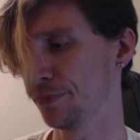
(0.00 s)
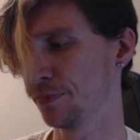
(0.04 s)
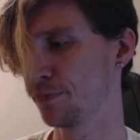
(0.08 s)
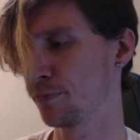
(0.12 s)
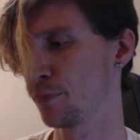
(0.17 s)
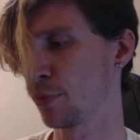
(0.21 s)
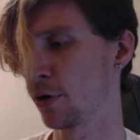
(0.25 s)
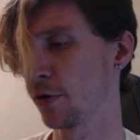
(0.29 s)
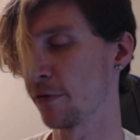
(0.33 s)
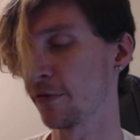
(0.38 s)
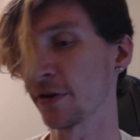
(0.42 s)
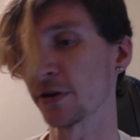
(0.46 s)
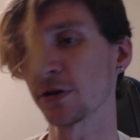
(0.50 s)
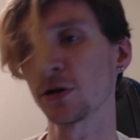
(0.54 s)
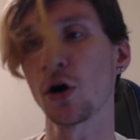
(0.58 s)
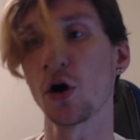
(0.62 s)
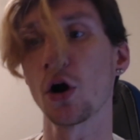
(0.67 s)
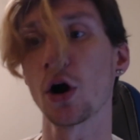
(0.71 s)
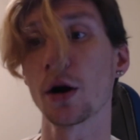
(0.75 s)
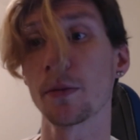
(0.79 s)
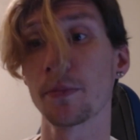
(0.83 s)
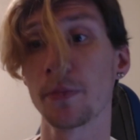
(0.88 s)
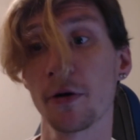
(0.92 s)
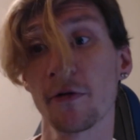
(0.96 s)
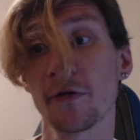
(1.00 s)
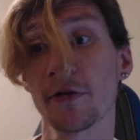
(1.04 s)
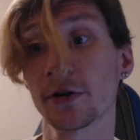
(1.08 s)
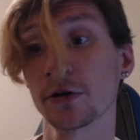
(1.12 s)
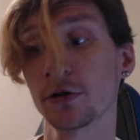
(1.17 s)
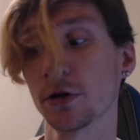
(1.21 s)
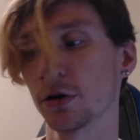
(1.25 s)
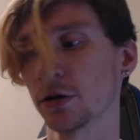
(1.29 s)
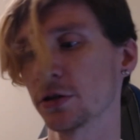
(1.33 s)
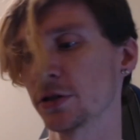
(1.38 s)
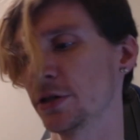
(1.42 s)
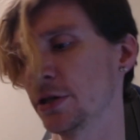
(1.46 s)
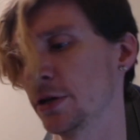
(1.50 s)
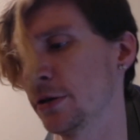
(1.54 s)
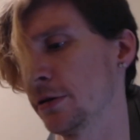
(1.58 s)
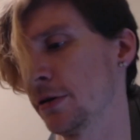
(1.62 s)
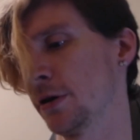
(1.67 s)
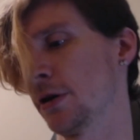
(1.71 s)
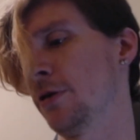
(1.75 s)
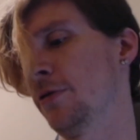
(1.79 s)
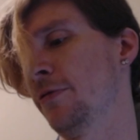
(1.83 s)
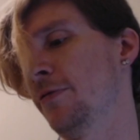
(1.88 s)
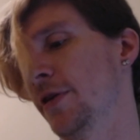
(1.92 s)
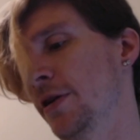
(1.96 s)
Perfect Dark
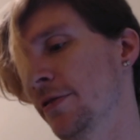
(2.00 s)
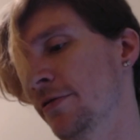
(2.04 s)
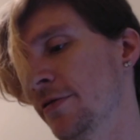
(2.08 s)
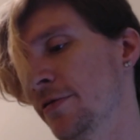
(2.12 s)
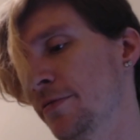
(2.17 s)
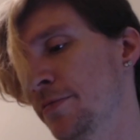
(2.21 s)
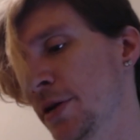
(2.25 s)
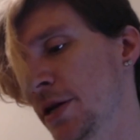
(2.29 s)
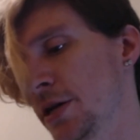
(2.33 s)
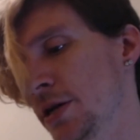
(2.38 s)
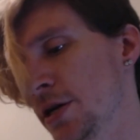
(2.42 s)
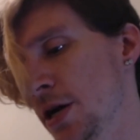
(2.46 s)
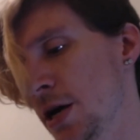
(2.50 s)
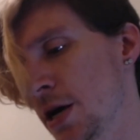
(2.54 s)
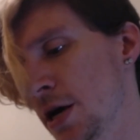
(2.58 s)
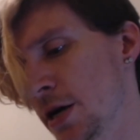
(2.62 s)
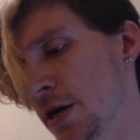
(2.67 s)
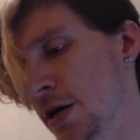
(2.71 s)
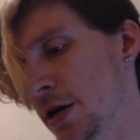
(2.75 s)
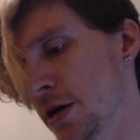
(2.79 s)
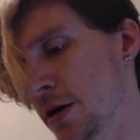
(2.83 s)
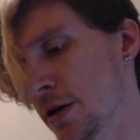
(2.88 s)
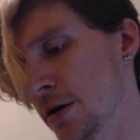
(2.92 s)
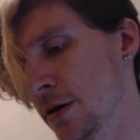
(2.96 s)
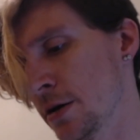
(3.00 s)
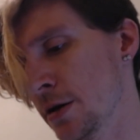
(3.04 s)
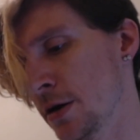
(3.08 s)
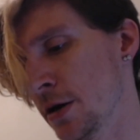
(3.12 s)
Zero, Viva Pinata,